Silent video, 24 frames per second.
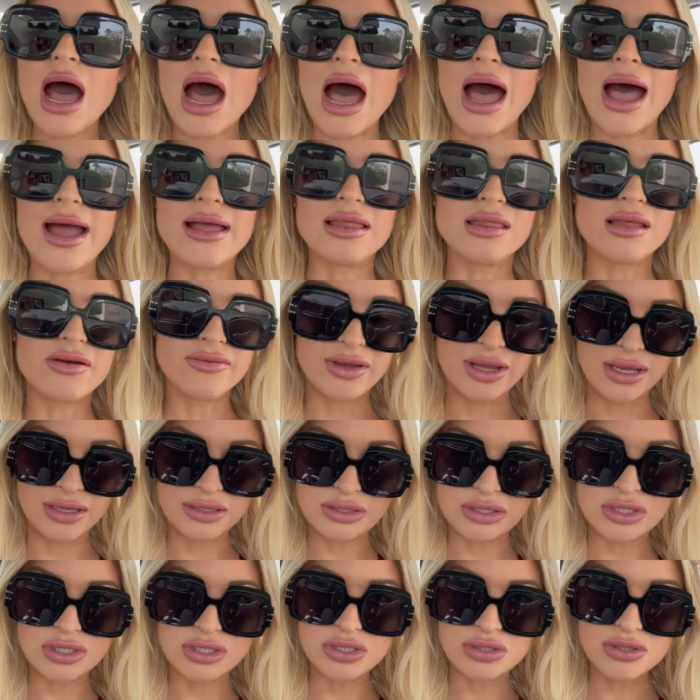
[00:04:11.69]
I love it.
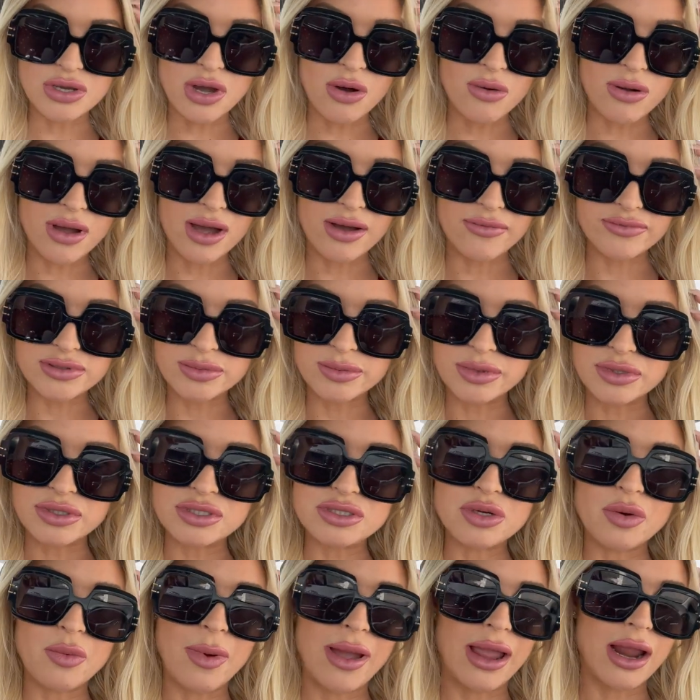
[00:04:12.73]
It's so comfortable
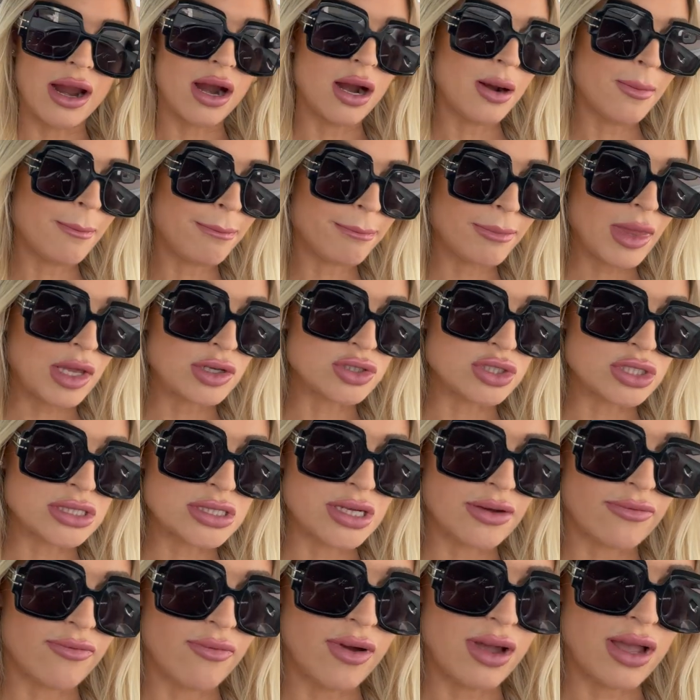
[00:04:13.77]
to wear just
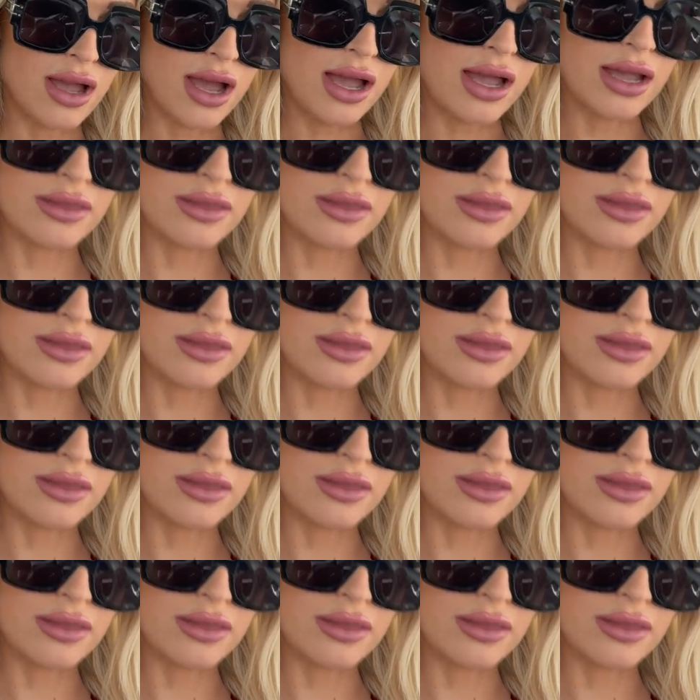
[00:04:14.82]
FYI.